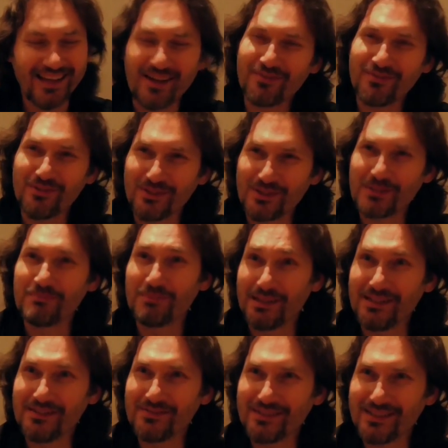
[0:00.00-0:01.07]
let a few
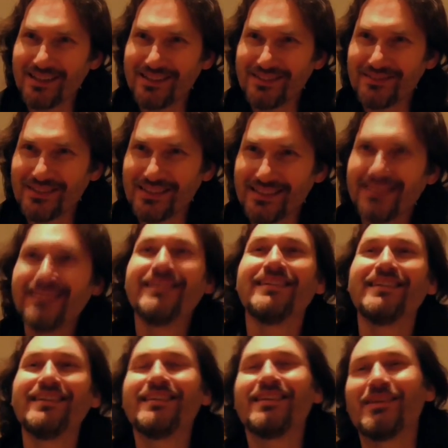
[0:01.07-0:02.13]
expletives out of you
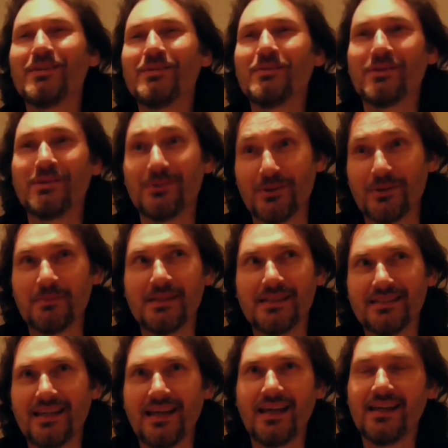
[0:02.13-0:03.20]
that you wouldn't normally
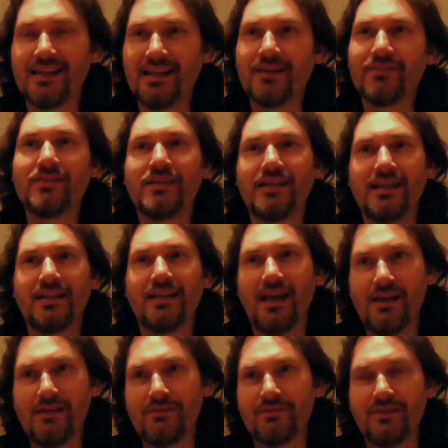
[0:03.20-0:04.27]
say in everyday
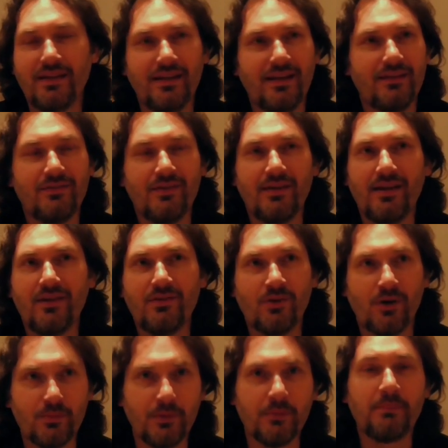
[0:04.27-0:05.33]
life and
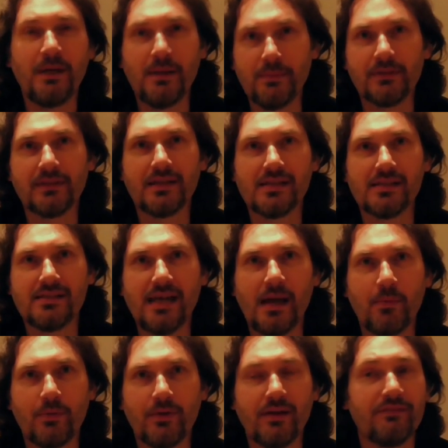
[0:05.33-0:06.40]
normal people can
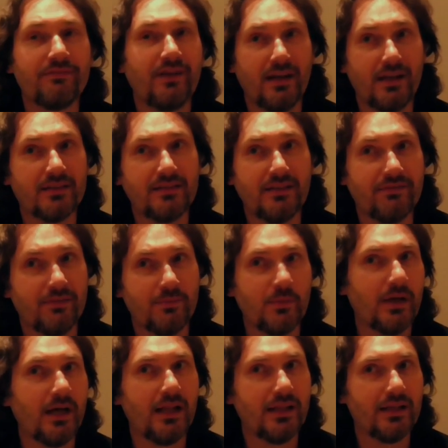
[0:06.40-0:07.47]
separate fantasy from
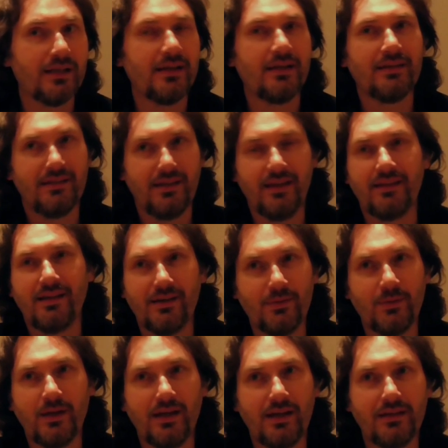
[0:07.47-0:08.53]
reality in
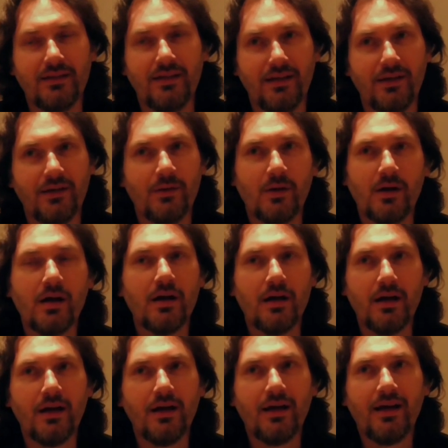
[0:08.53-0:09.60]
that way, you know.
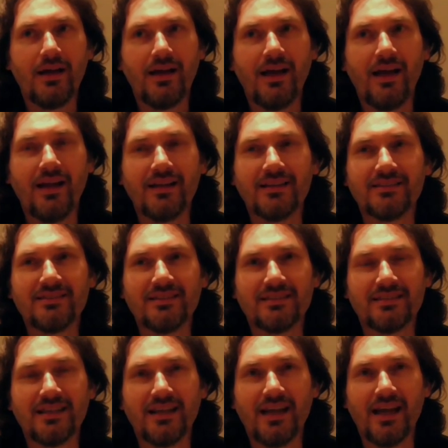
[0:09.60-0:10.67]
And it's
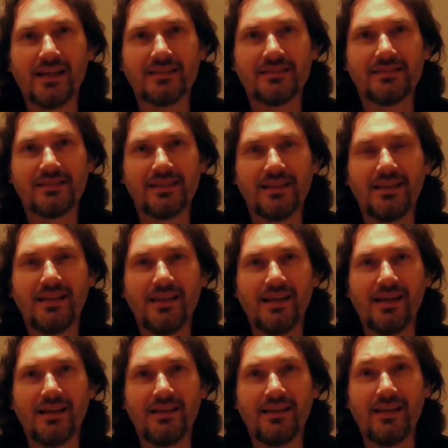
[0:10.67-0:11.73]
just, I guess,
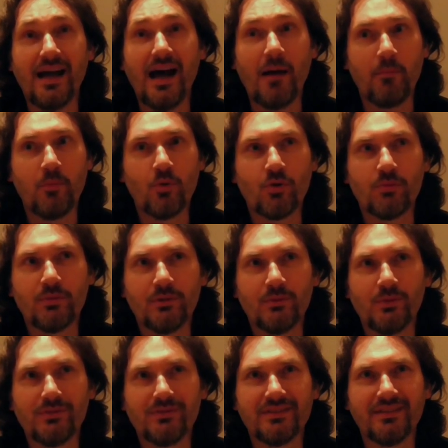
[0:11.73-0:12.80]
the uh, the abnormal
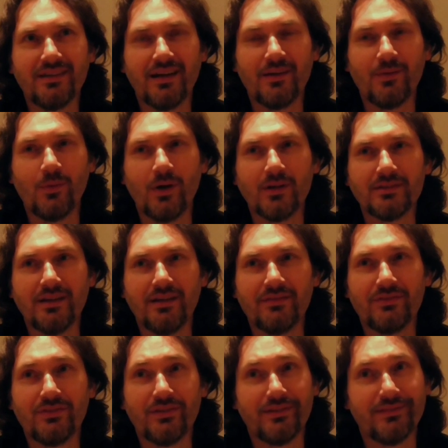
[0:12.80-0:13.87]
ones you got to watch out
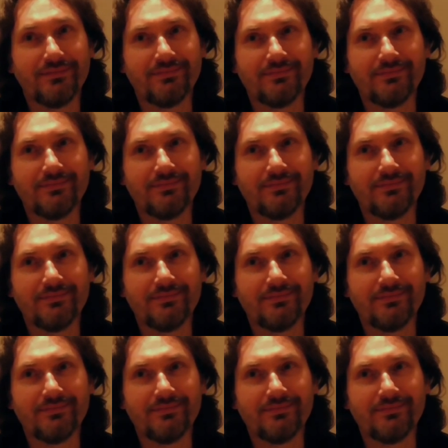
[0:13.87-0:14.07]
for.